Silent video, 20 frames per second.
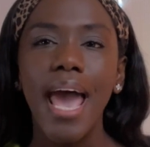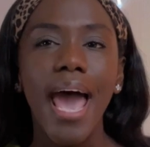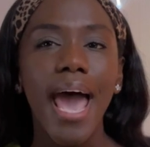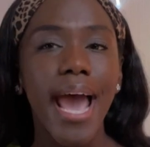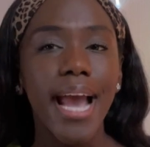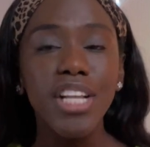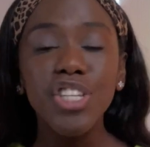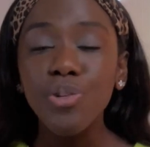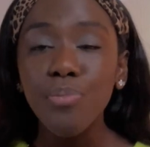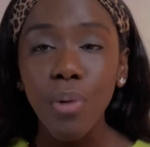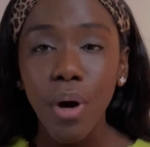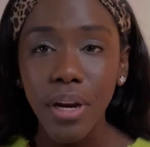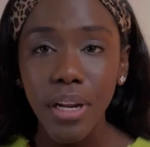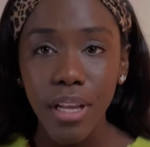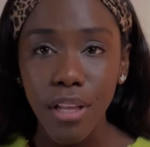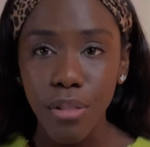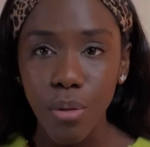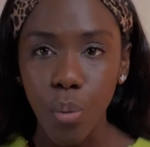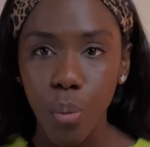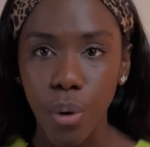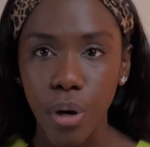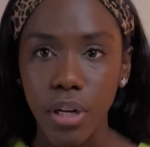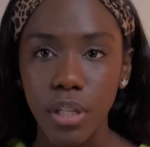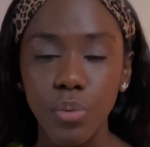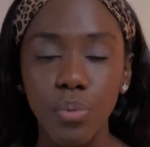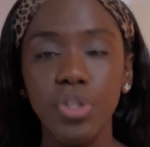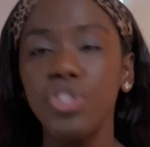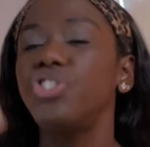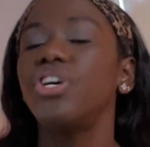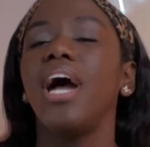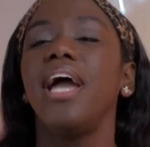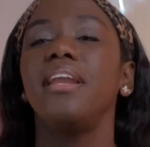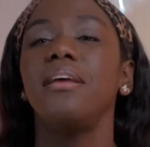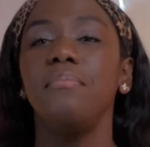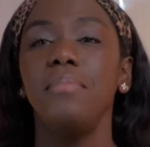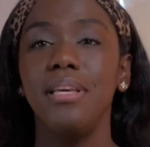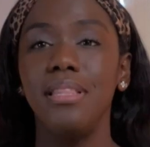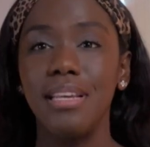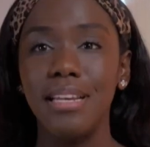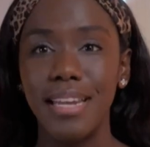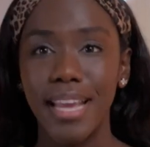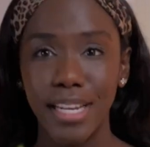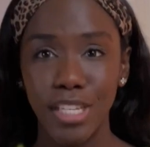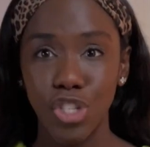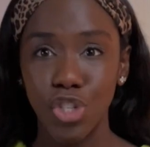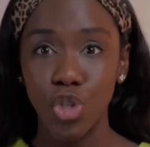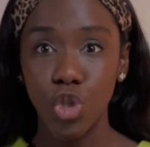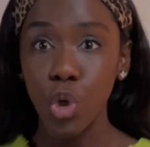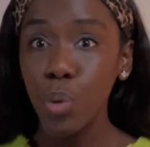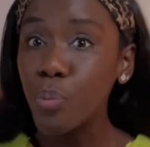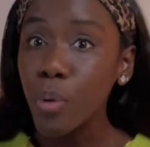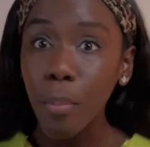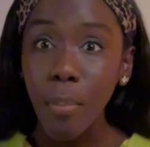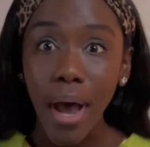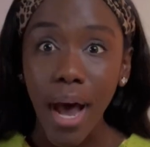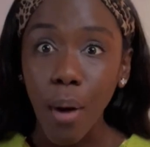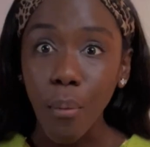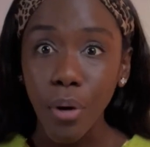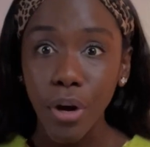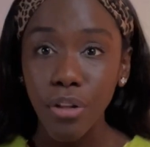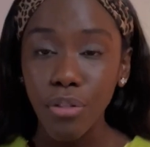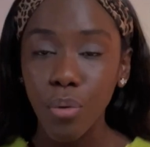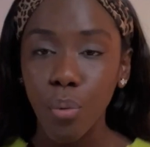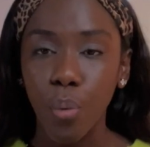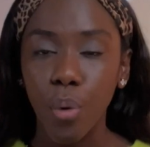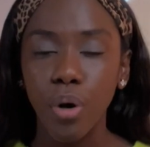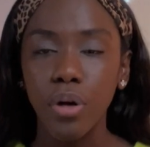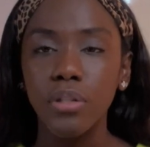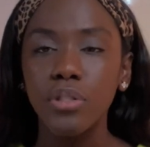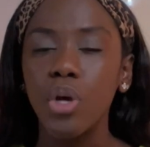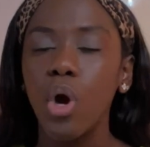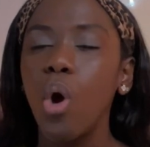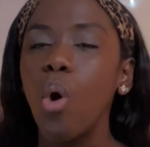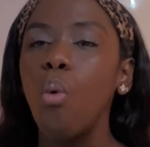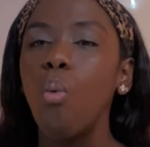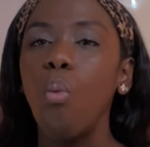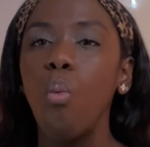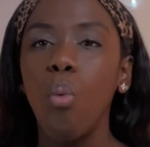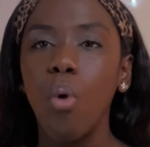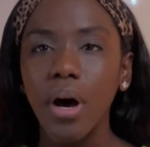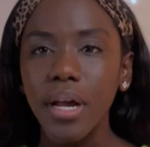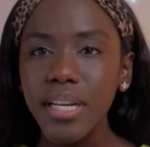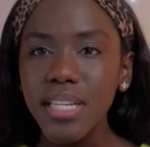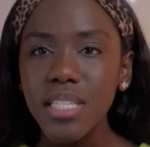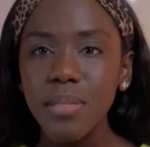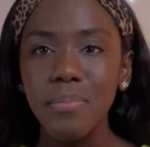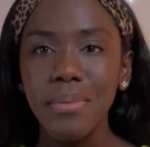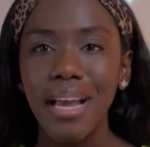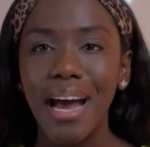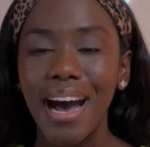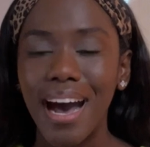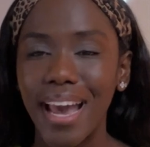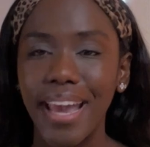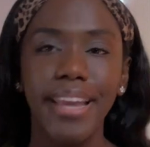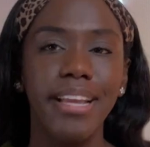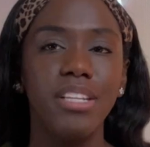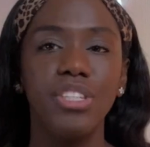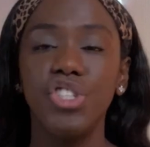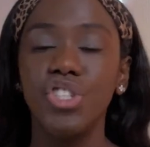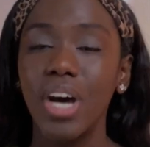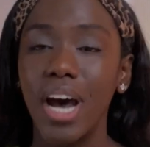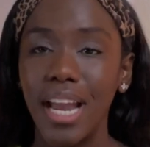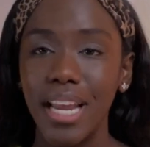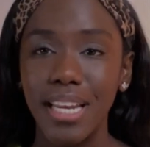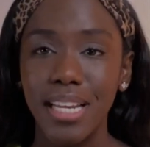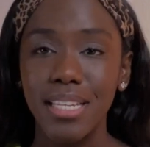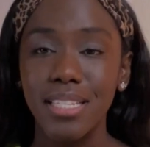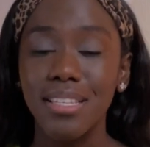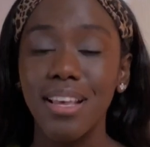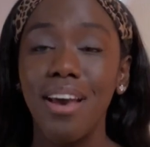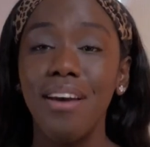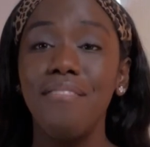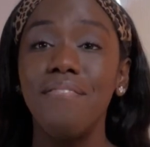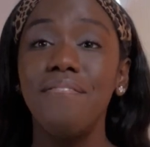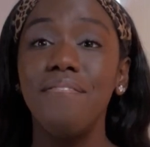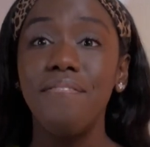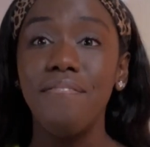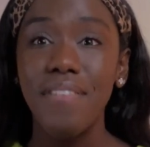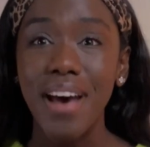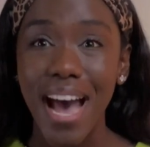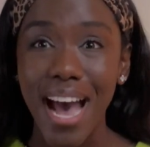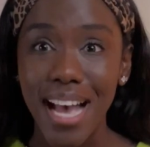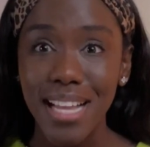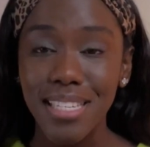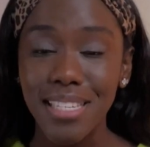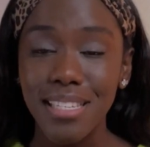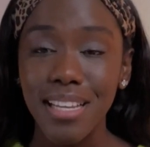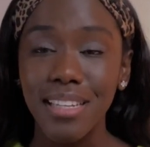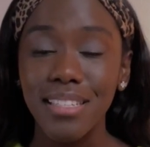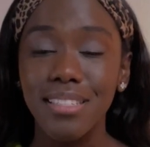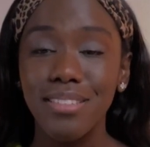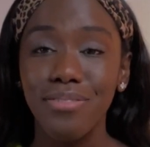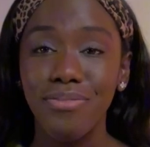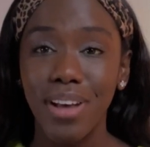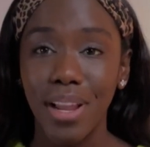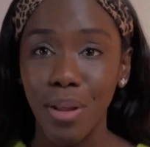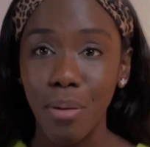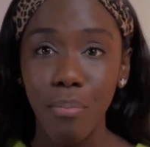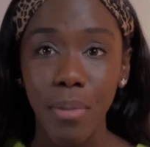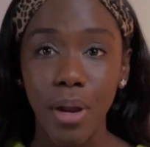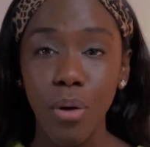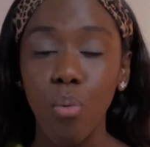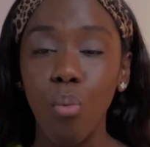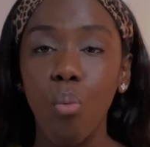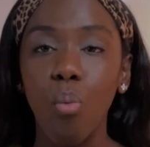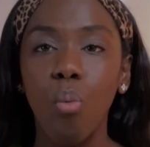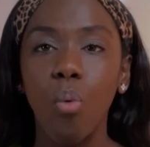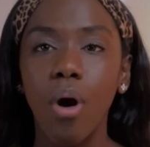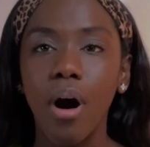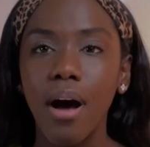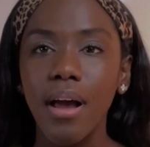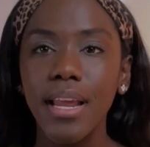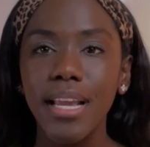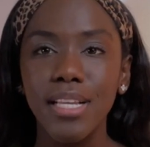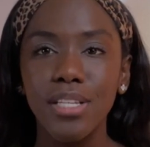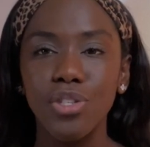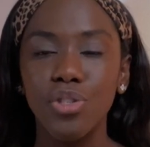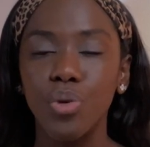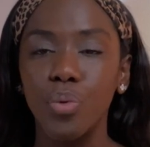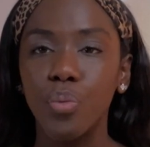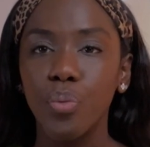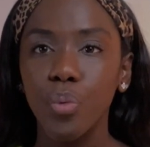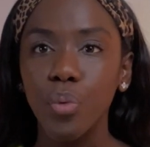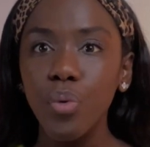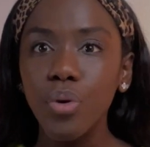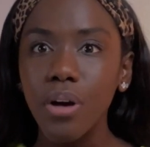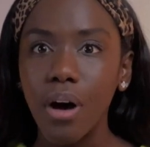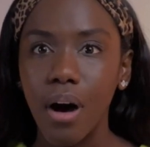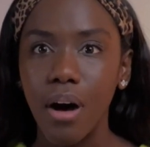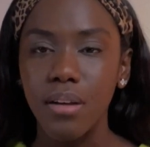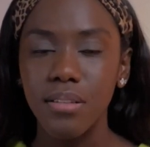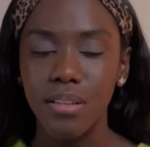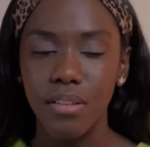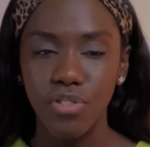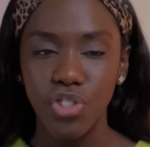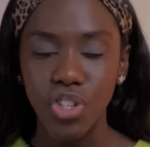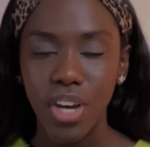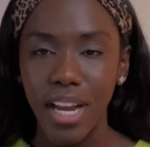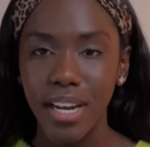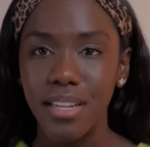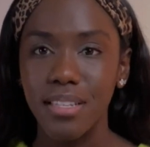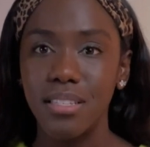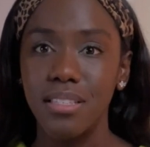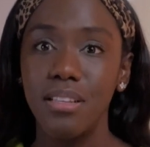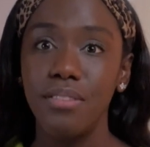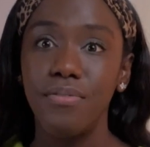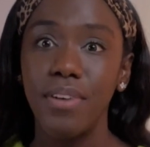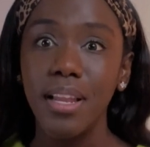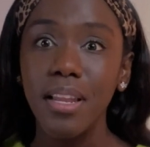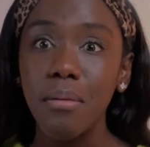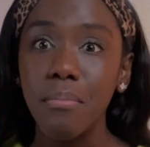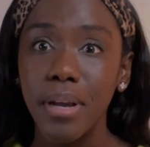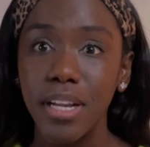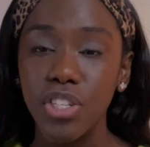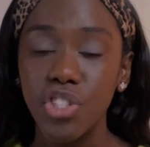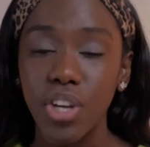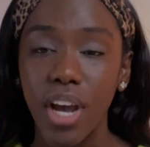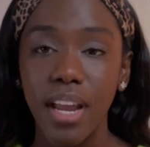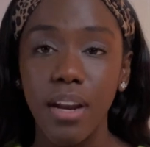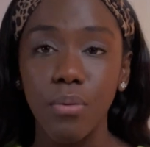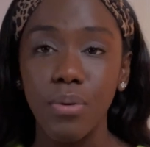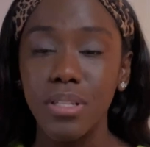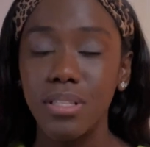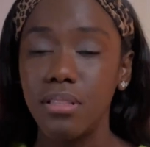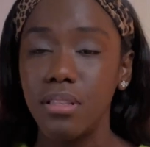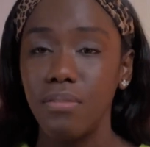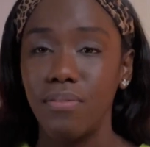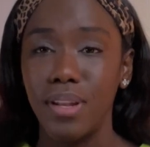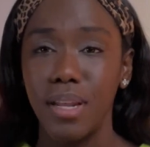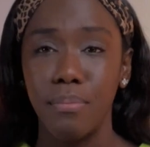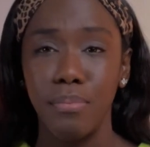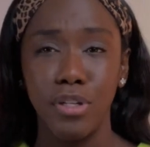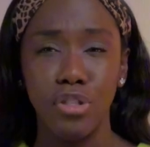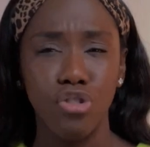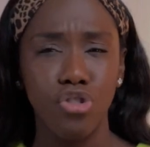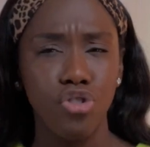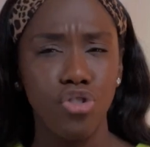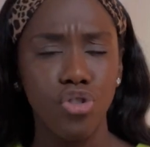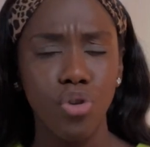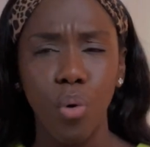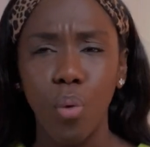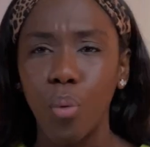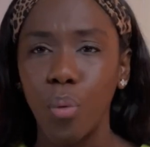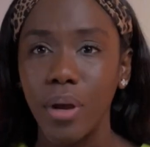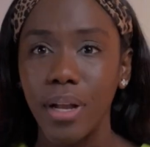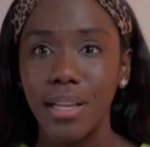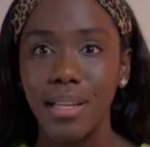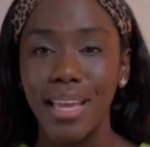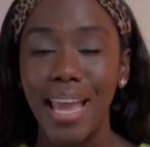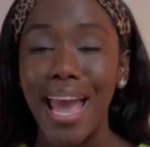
hegemony in the world? Would China be the next superpower in the world? What is behind China's fast development? What is the root cause of China's development? China was developing so quickly